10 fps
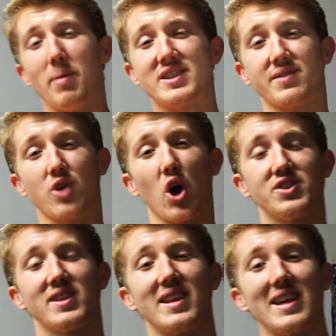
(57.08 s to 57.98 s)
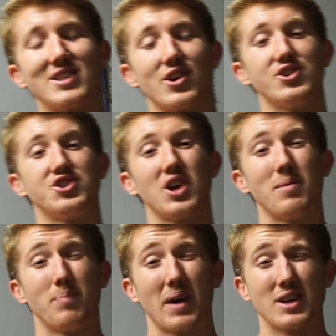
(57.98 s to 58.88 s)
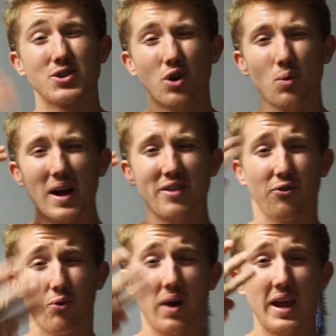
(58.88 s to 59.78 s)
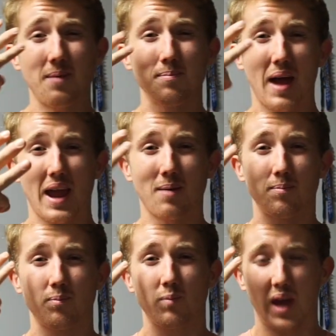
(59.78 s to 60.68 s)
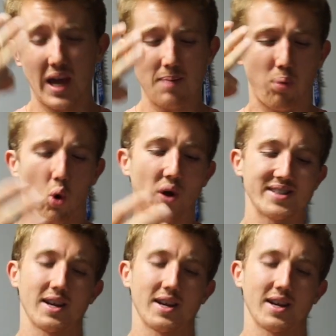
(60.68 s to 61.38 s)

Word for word: bunch of notes at the internship, but I took away three main key points